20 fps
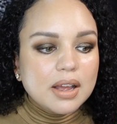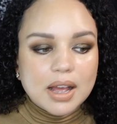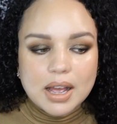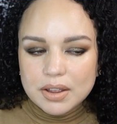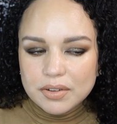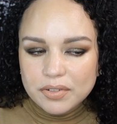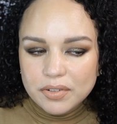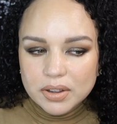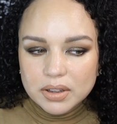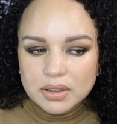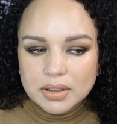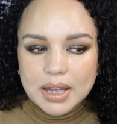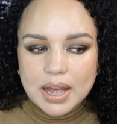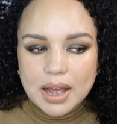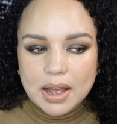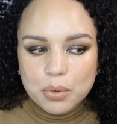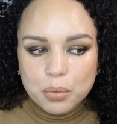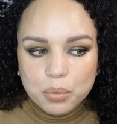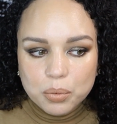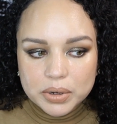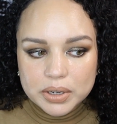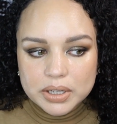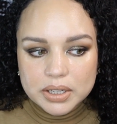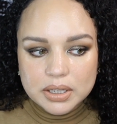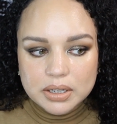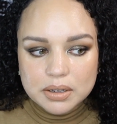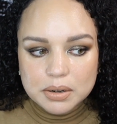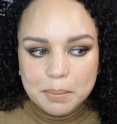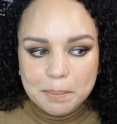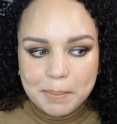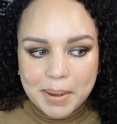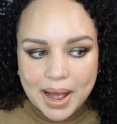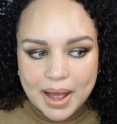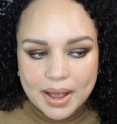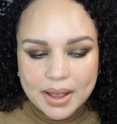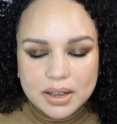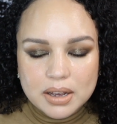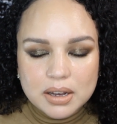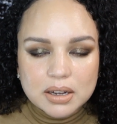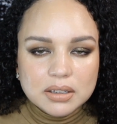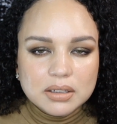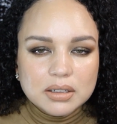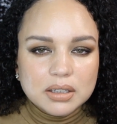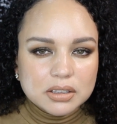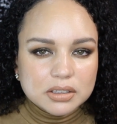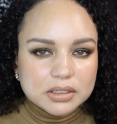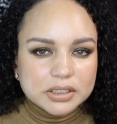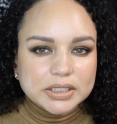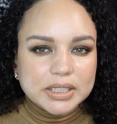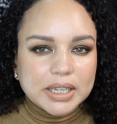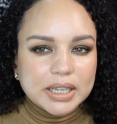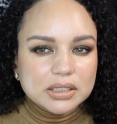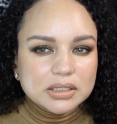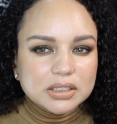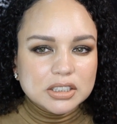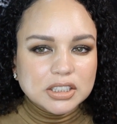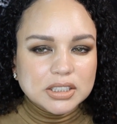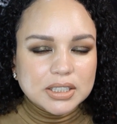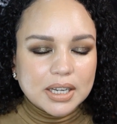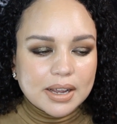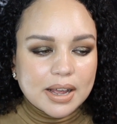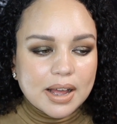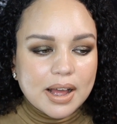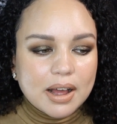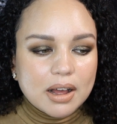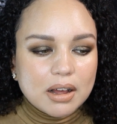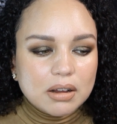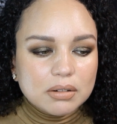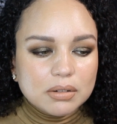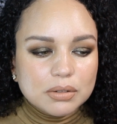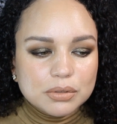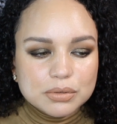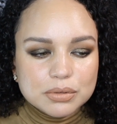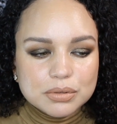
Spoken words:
I feel that I would buy another shade to check out